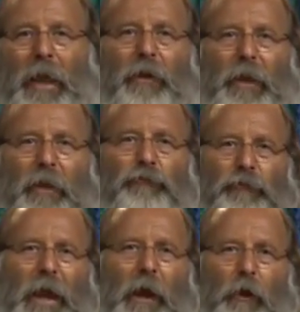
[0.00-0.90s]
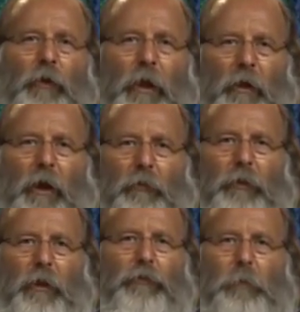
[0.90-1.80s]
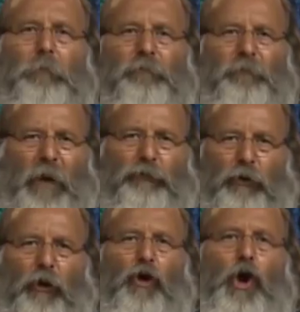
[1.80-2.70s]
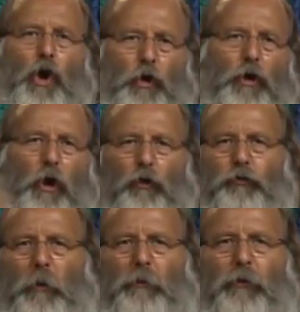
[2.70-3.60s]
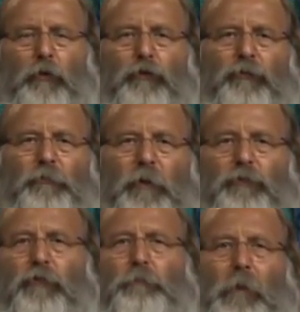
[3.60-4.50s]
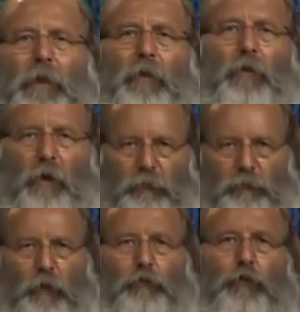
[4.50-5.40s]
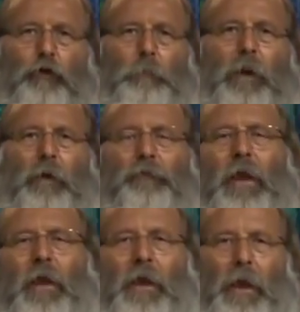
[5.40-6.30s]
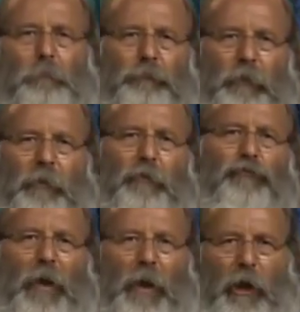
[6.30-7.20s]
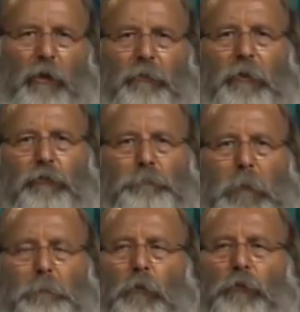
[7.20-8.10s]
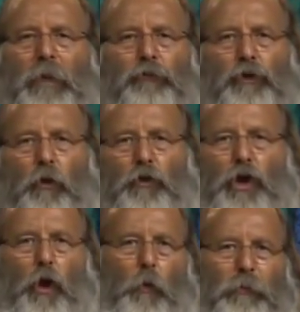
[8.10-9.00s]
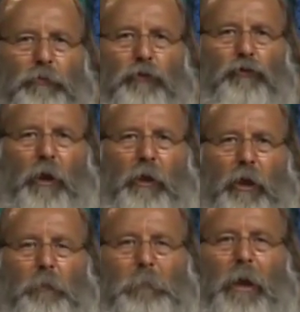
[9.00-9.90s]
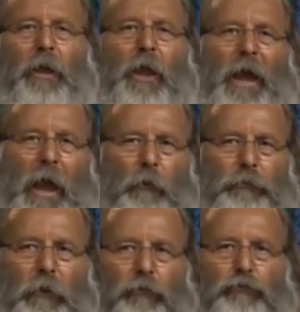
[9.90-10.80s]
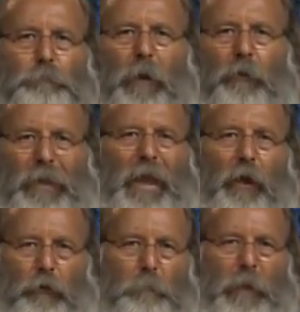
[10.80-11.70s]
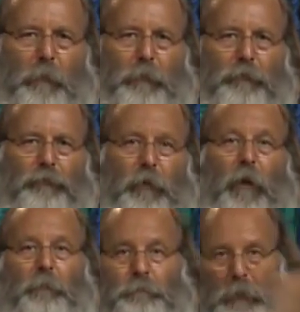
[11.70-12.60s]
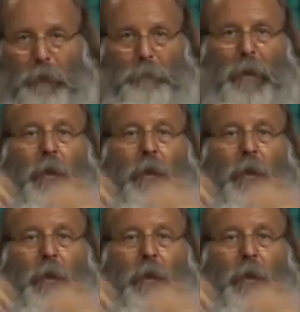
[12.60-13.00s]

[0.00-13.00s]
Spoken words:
and he's now the professional who knows where the crucifixion took place. I'm sick and tired of these people that don't know what they're talking about out there spouting out about this stuff. But,